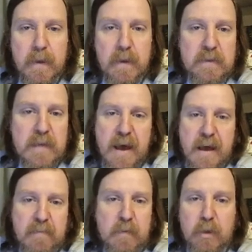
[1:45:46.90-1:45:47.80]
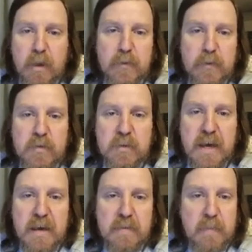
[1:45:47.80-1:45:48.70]
Yeah, Clifford, you said
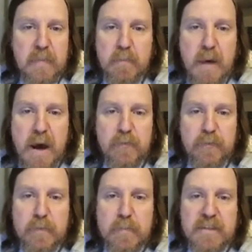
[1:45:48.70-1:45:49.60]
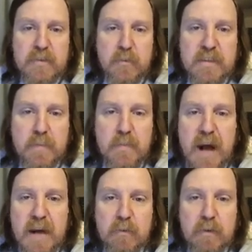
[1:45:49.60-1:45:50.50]
it. Modern Freemasonry is a
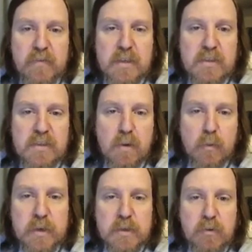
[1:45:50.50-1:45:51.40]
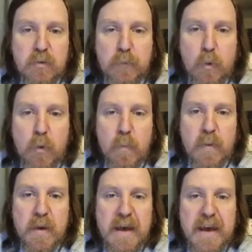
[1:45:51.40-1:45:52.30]
mockery of its original form,
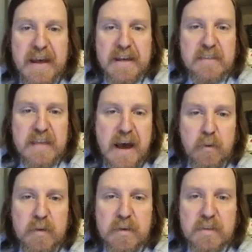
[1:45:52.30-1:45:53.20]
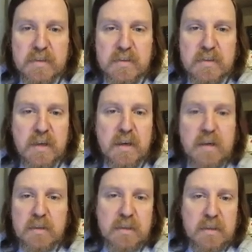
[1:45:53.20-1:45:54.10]
as now it is.
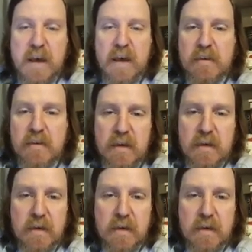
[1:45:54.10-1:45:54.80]
Yeah, yeah.